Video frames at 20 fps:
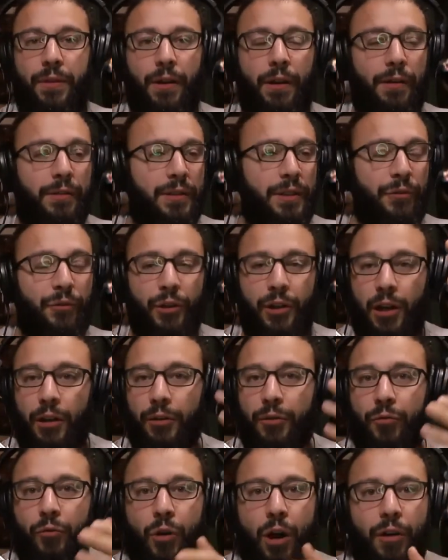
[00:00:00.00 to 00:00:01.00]
different
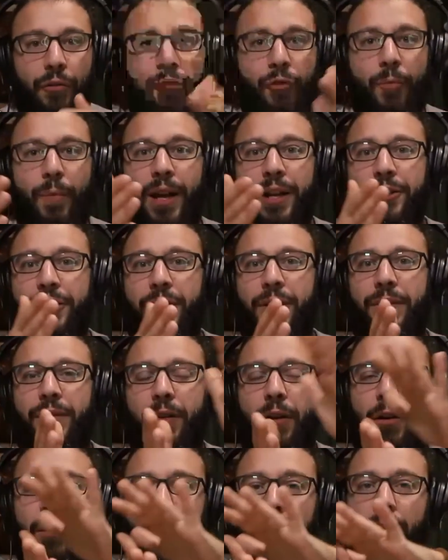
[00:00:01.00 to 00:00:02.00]
colored rock formations,
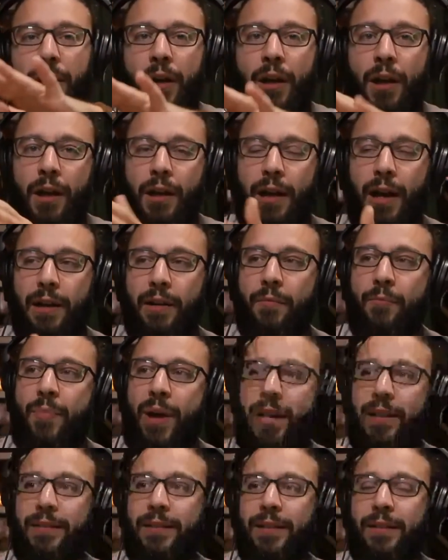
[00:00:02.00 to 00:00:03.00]
all kind of
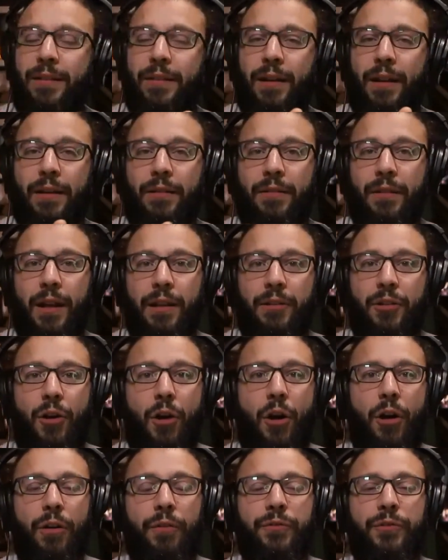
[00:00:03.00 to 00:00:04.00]
bent and
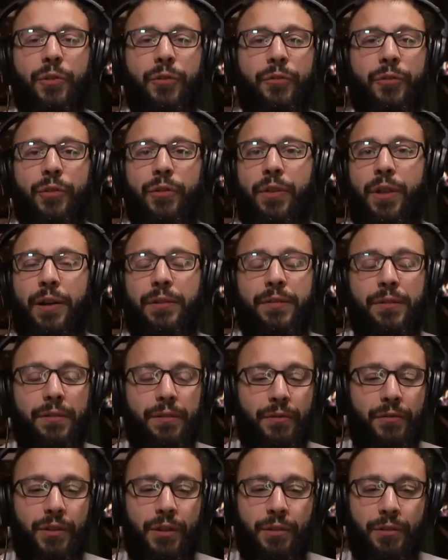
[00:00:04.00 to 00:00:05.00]
carved over thousands
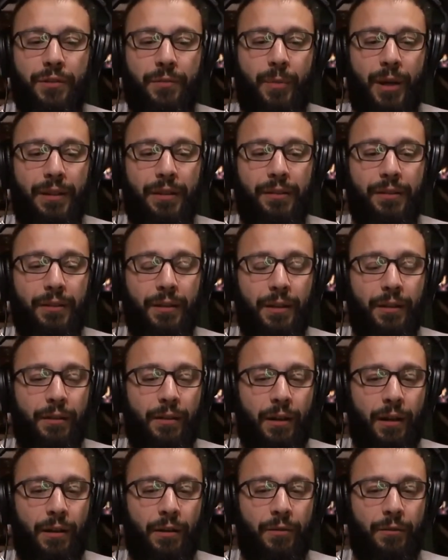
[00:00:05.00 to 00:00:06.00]
of years by this
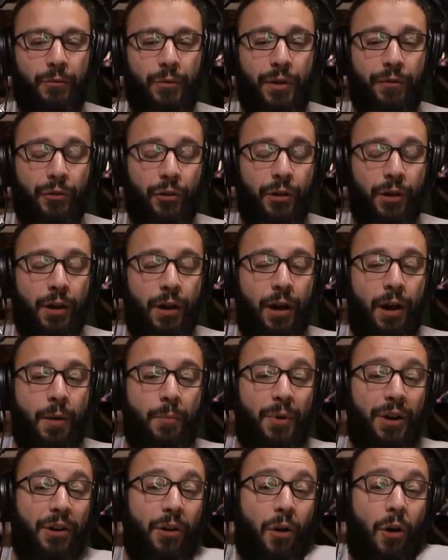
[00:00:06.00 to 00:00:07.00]
river,
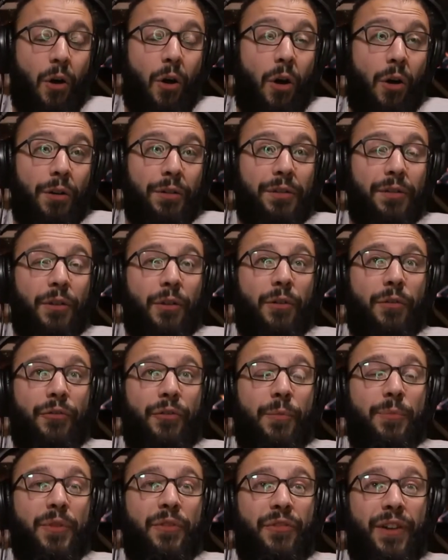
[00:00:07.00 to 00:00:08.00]
but also
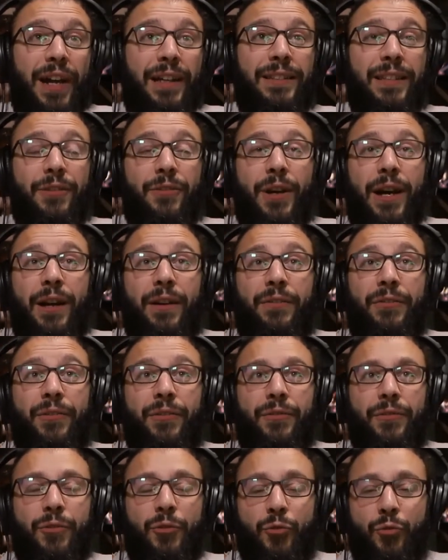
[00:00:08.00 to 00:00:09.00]
from the fact that you have
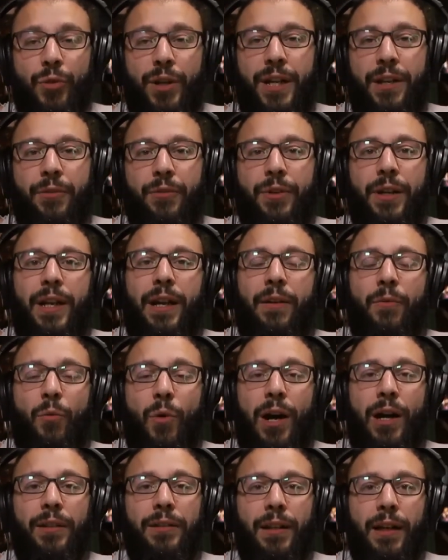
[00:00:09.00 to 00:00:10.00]
greenery and
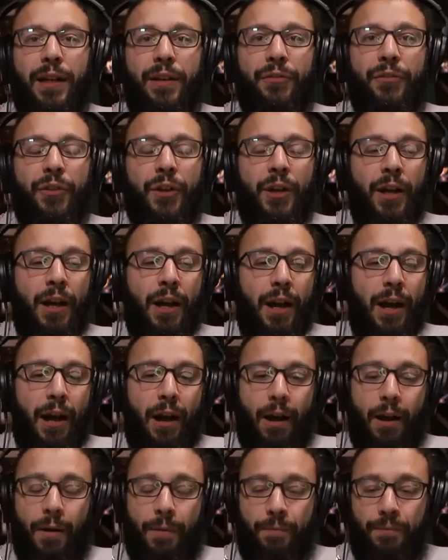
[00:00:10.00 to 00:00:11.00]
wildlife.
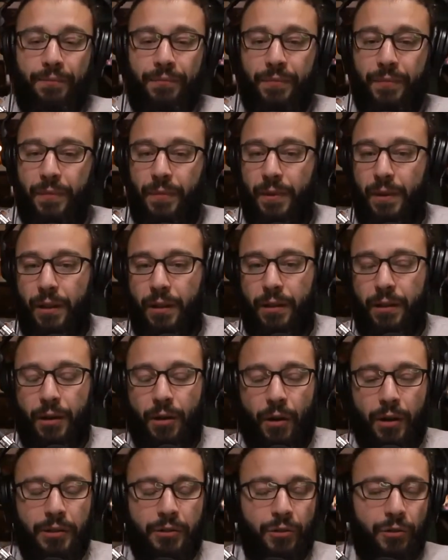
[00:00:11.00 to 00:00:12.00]
You
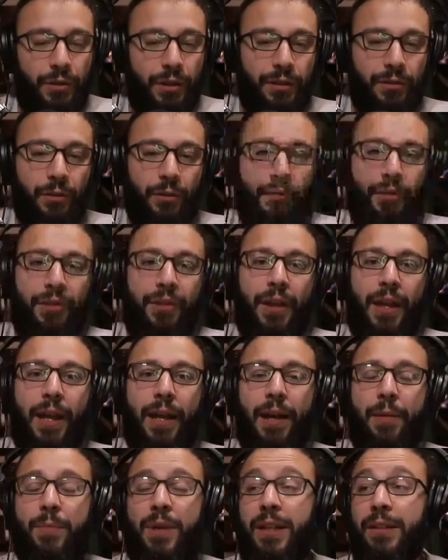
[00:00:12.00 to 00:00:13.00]
know, I do this whole
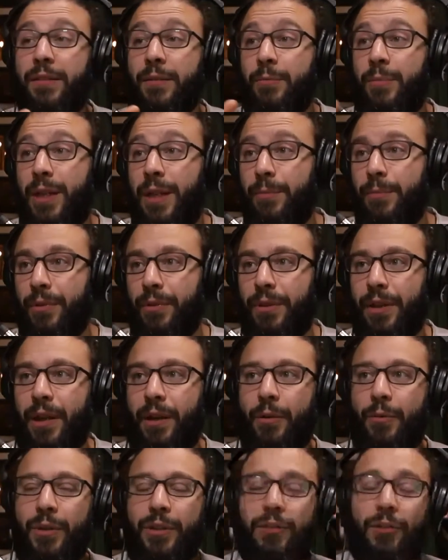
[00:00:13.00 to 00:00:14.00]
thing. I meet some people
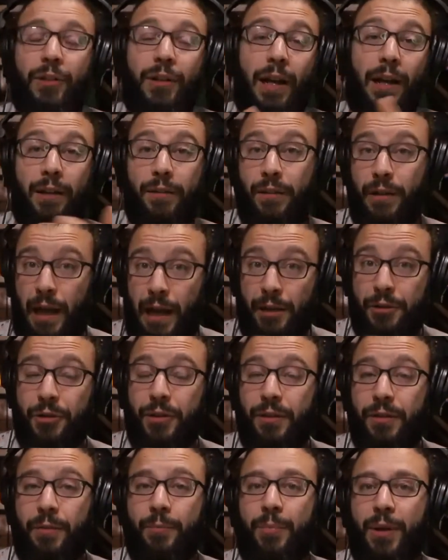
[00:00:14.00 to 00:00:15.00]
there. We took
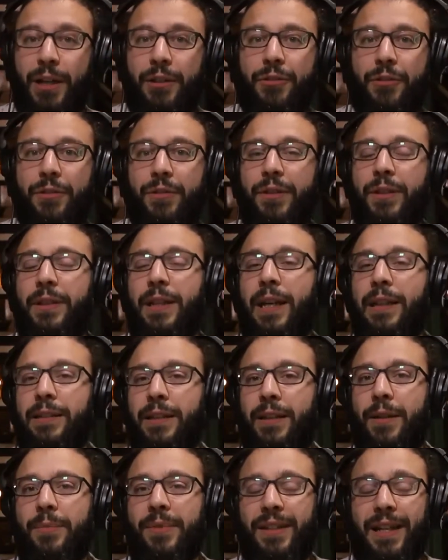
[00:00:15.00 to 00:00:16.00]
actually some pictures that they
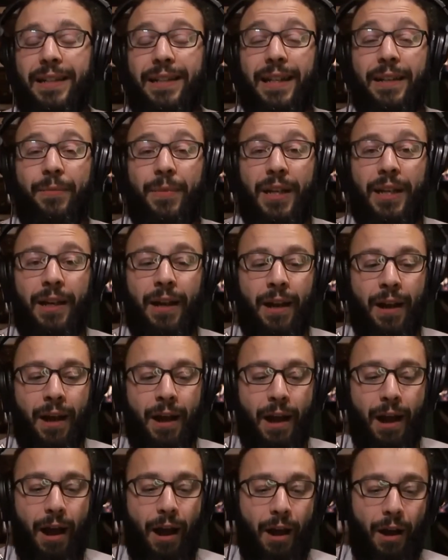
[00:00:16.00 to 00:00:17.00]
ended up sending me
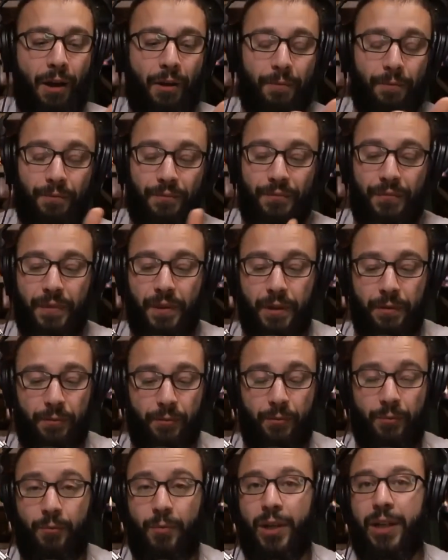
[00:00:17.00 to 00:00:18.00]

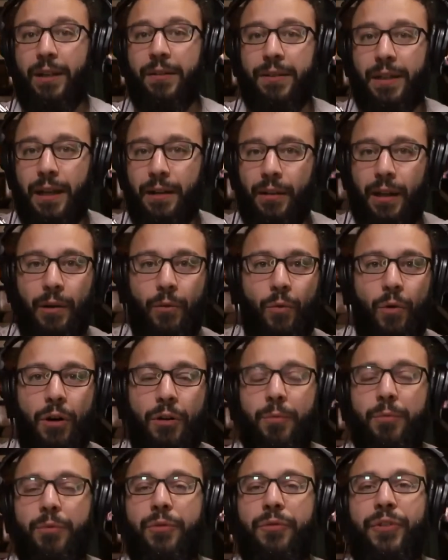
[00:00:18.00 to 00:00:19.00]
because they had like
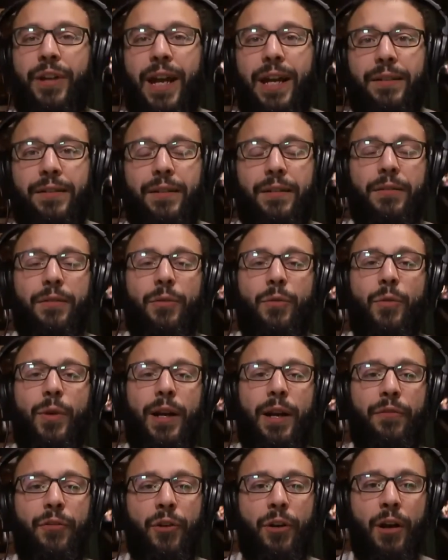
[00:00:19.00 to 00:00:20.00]
waterproof cases or
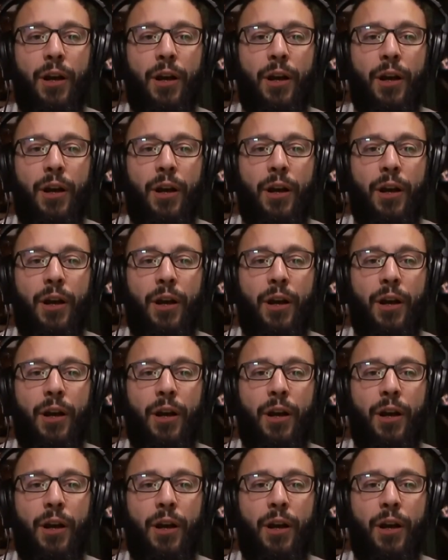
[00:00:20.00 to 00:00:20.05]
whatever.